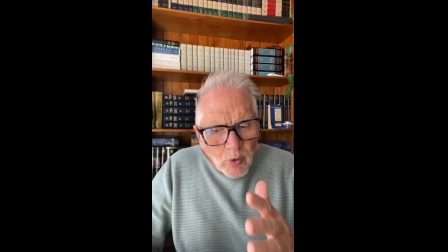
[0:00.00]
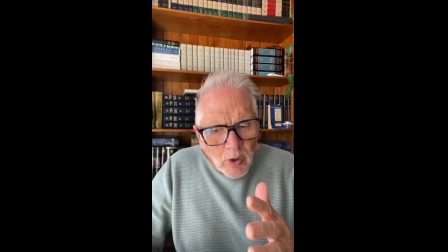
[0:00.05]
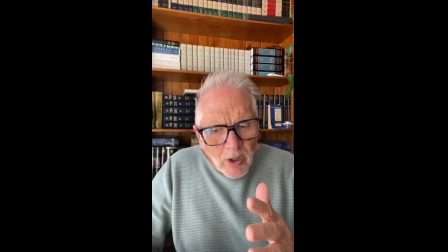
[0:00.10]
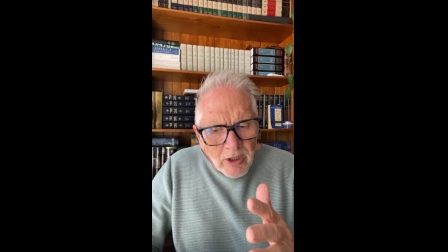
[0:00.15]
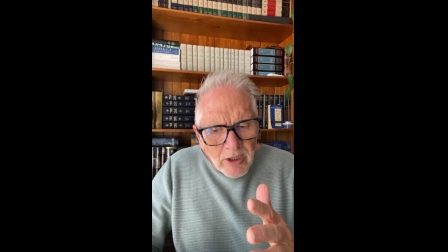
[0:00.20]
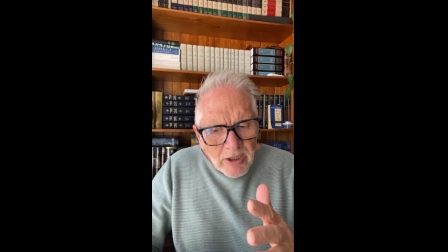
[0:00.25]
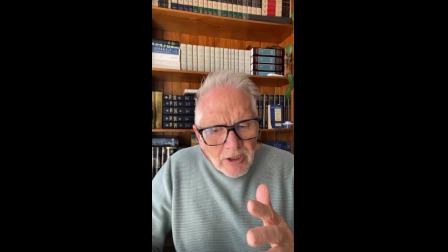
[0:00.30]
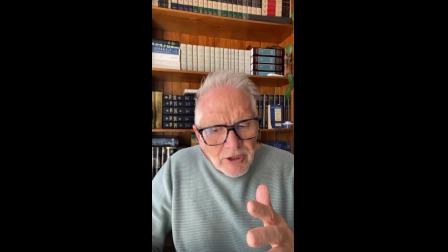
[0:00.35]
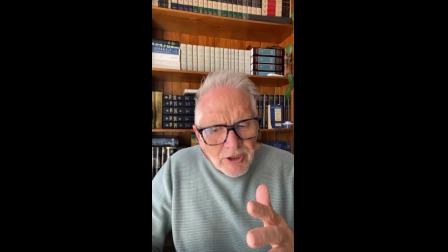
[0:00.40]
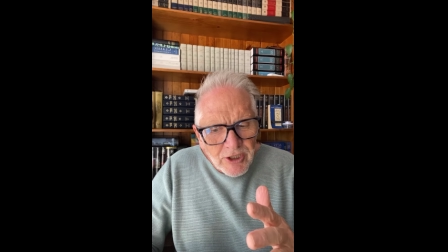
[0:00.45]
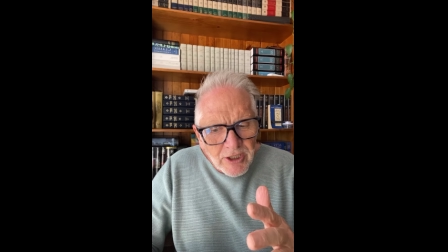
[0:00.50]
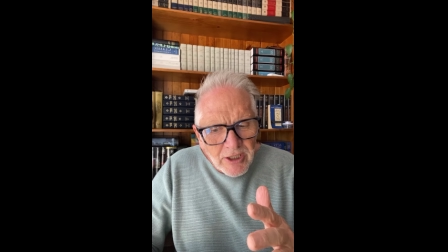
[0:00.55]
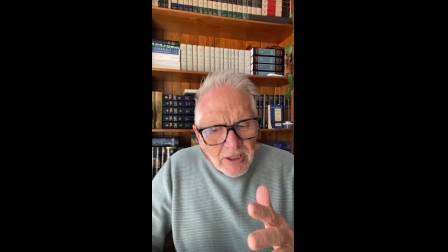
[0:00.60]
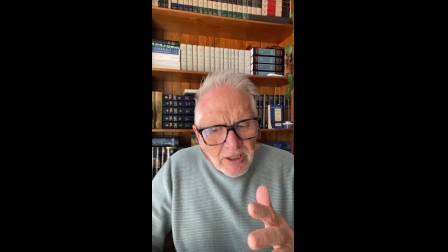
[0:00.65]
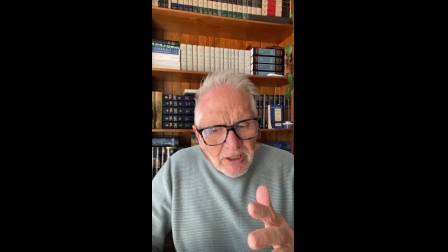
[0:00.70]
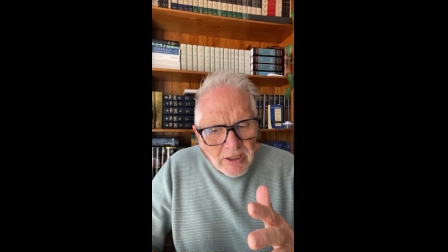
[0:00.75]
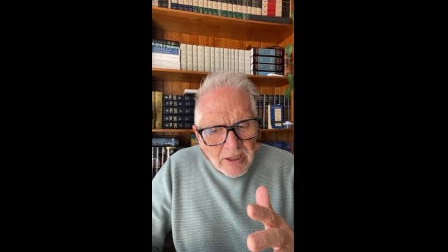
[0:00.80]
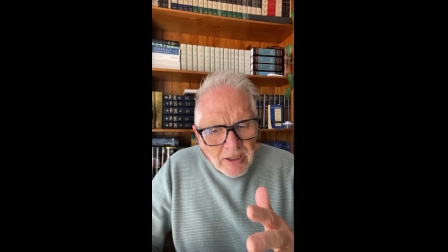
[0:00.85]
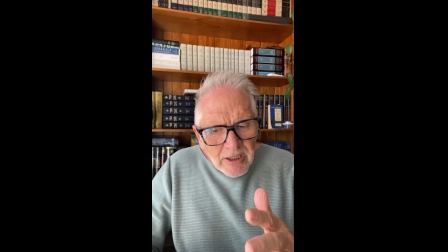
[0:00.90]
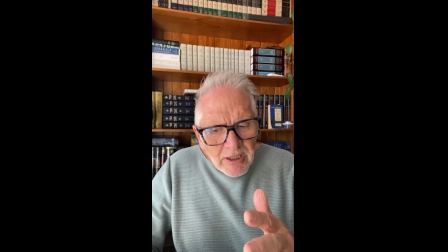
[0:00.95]
There is an
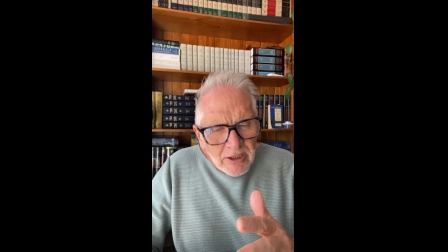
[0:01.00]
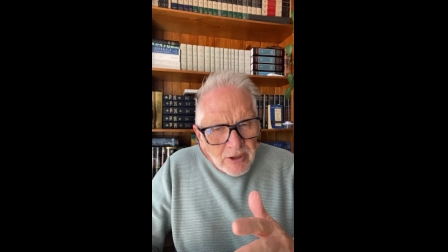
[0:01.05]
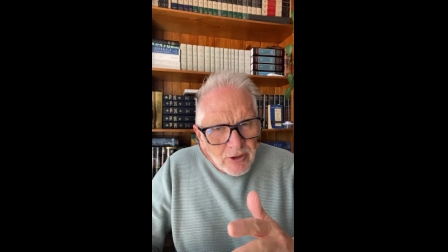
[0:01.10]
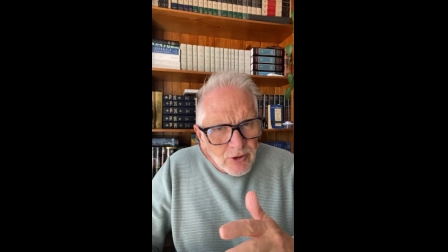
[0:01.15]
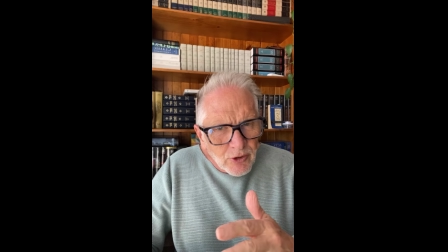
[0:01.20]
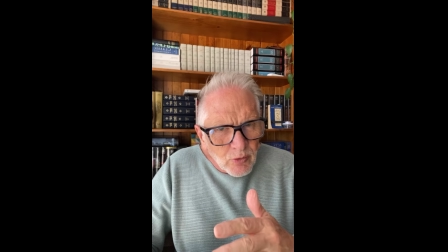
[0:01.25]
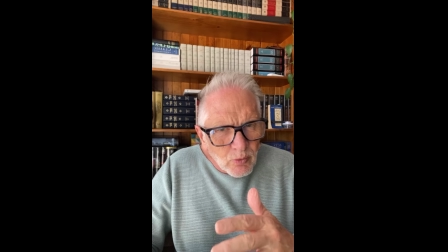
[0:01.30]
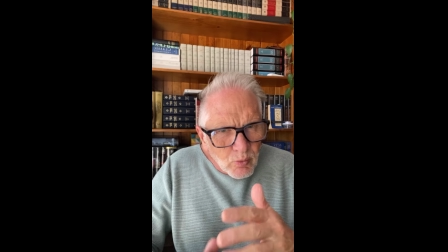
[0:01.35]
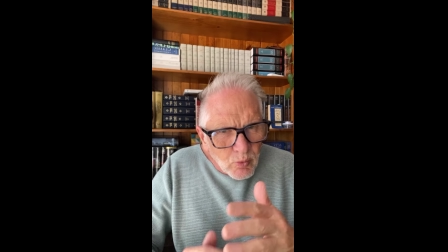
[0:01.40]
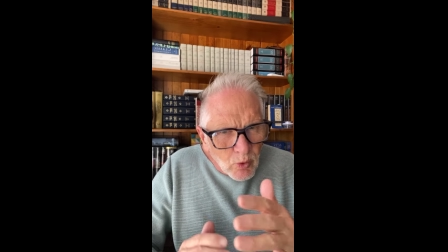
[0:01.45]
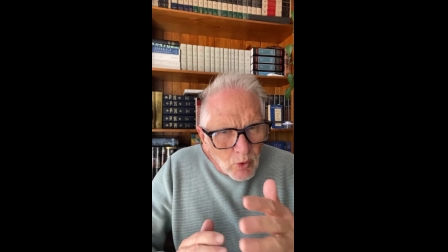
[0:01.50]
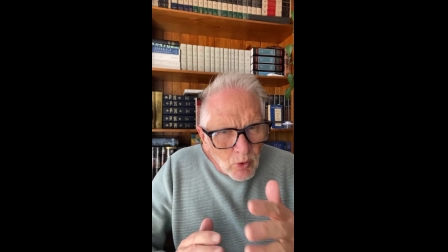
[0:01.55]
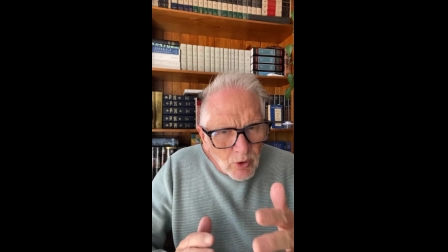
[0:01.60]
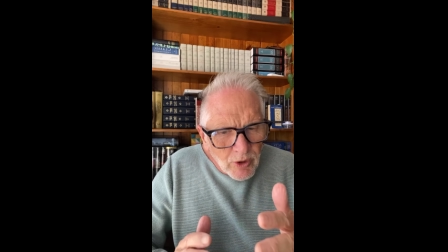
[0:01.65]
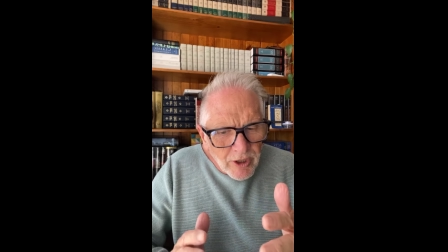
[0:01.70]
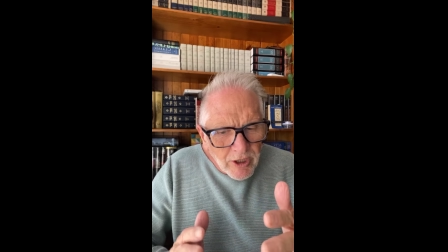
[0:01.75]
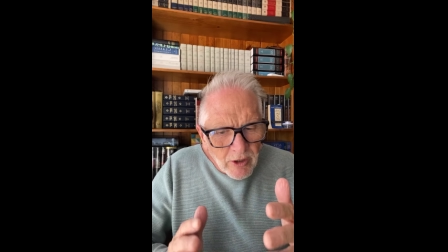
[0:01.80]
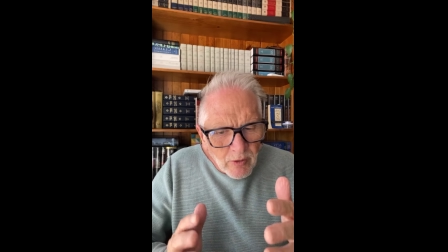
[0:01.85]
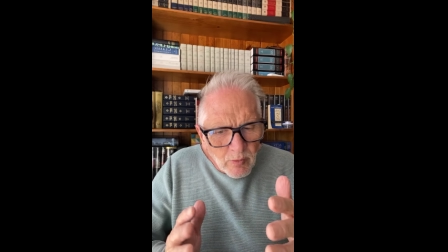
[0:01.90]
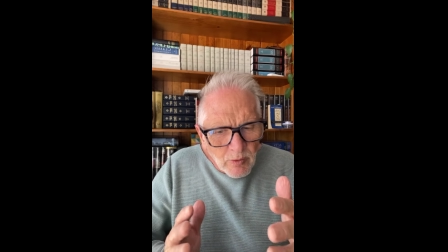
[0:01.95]
exclusive
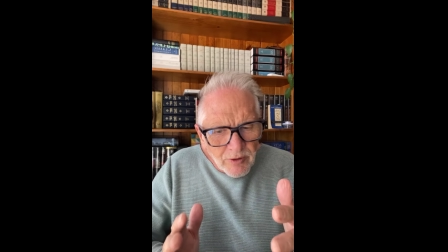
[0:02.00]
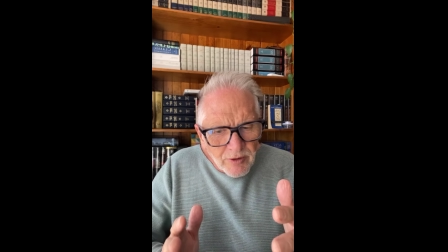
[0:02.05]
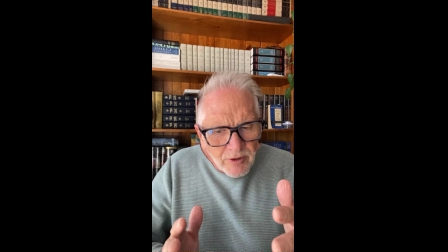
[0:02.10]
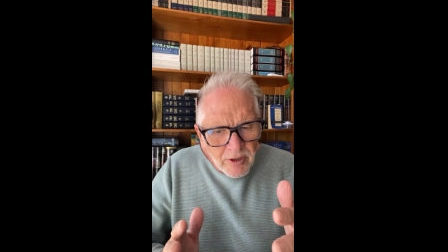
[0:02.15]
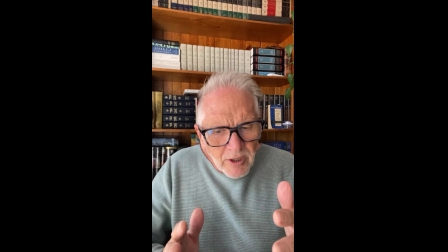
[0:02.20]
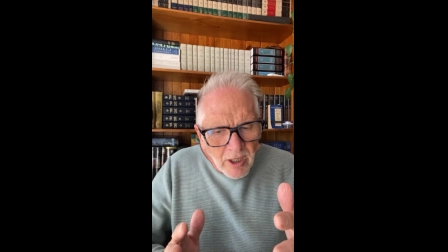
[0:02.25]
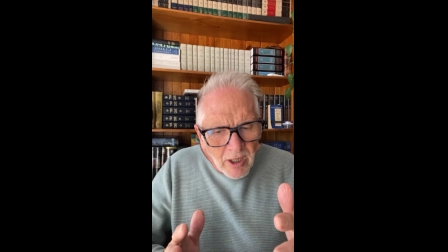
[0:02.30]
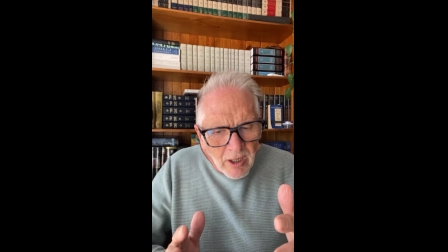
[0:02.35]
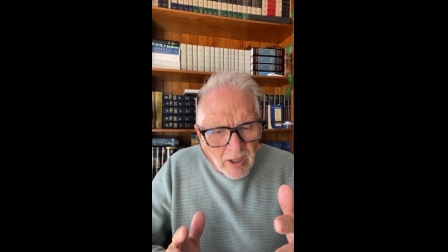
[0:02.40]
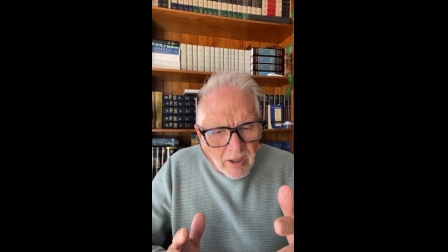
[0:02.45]
quality